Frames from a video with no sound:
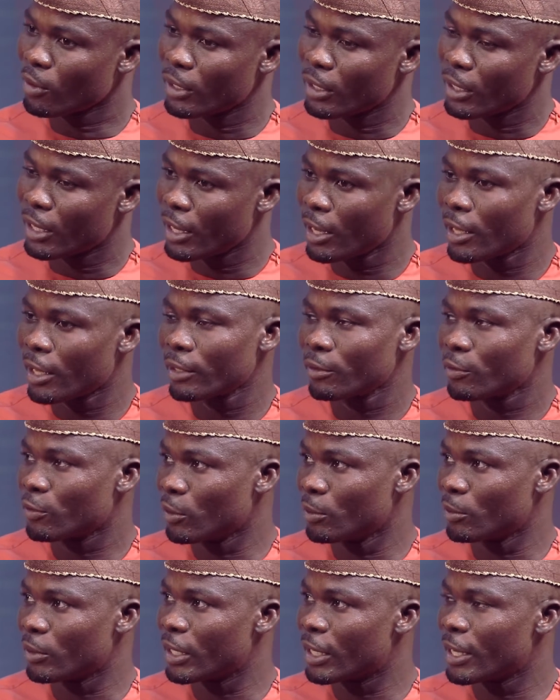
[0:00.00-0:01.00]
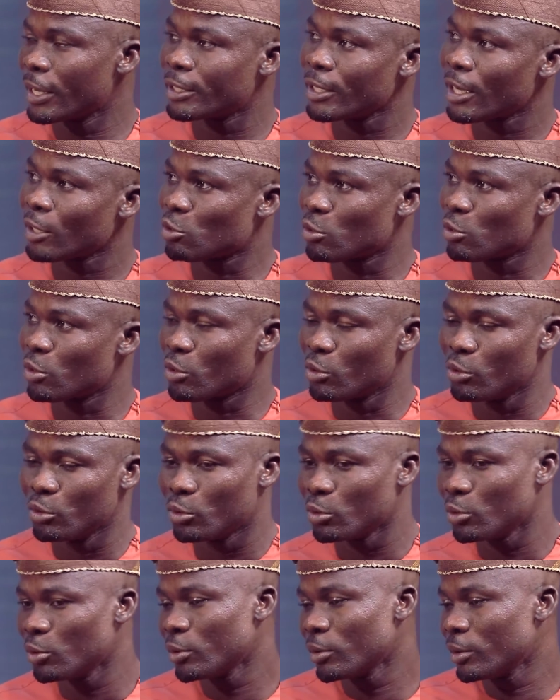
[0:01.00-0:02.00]
here from Ikeja to
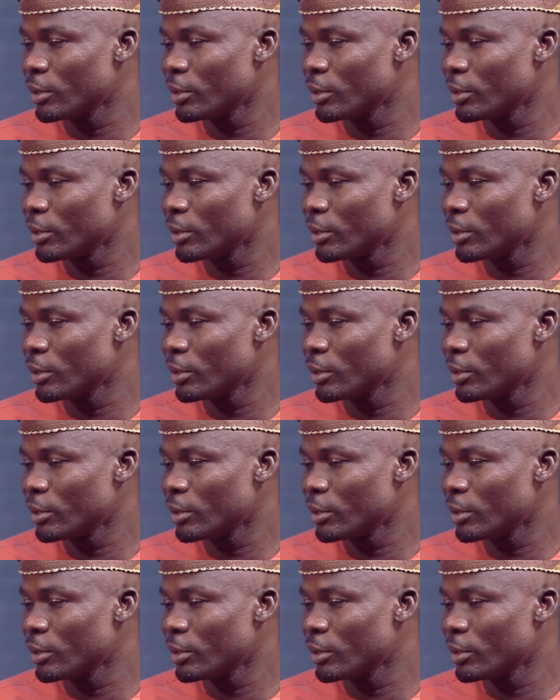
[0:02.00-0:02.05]
Ikorodu